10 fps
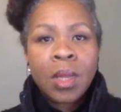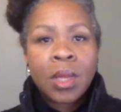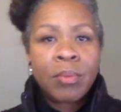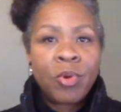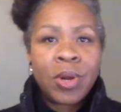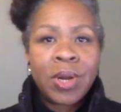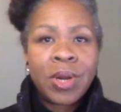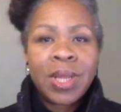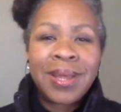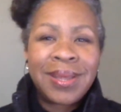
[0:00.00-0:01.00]
Good morning,
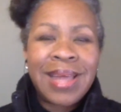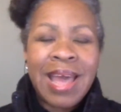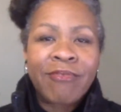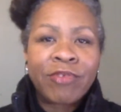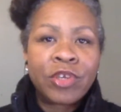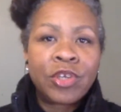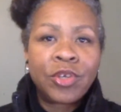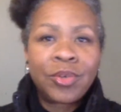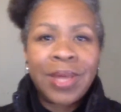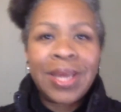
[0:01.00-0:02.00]
good
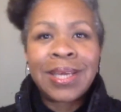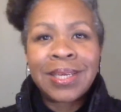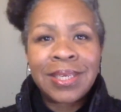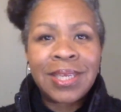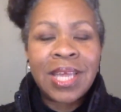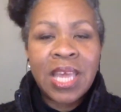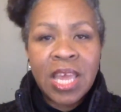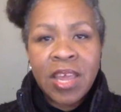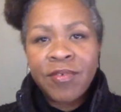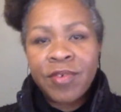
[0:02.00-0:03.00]
afternoon, and good
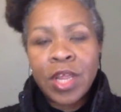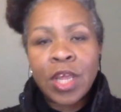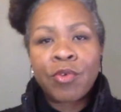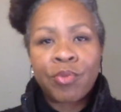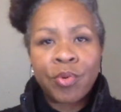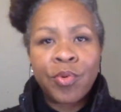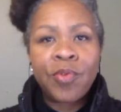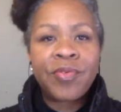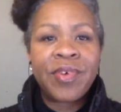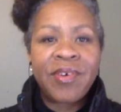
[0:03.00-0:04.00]
evening,
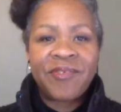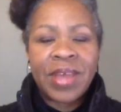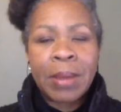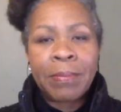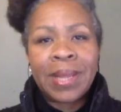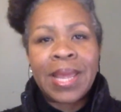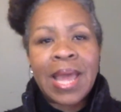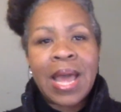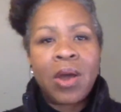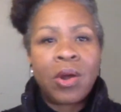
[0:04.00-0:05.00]
Groove family.
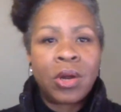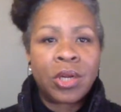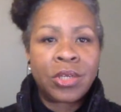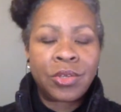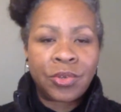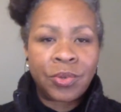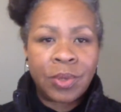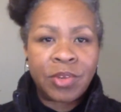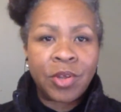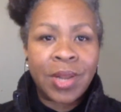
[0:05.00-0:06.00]
How are you
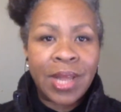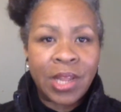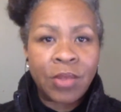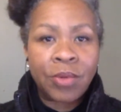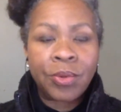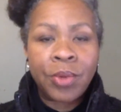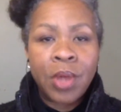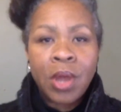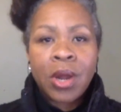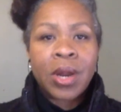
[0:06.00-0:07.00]
doing? So glad that you
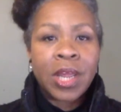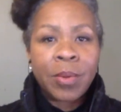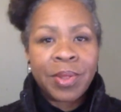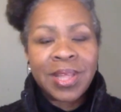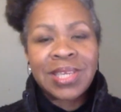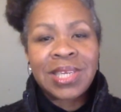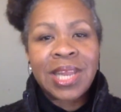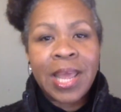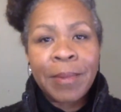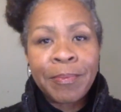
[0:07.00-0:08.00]
are here with us
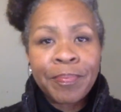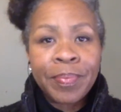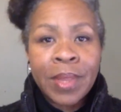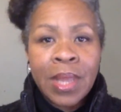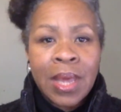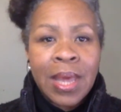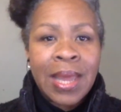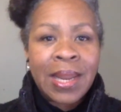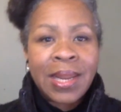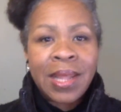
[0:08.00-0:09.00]
today
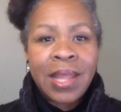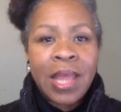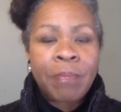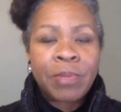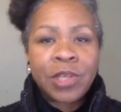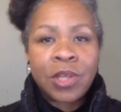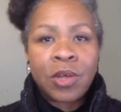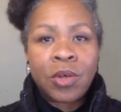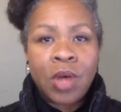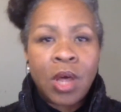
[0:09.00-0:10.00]
at another
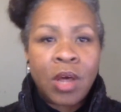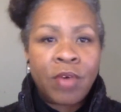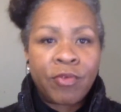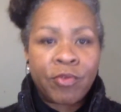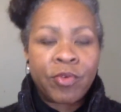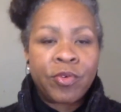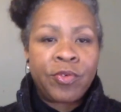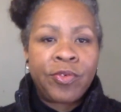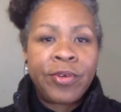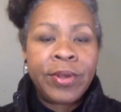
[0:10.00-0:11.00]
episode of
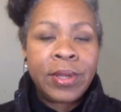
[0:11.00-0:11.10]
Groove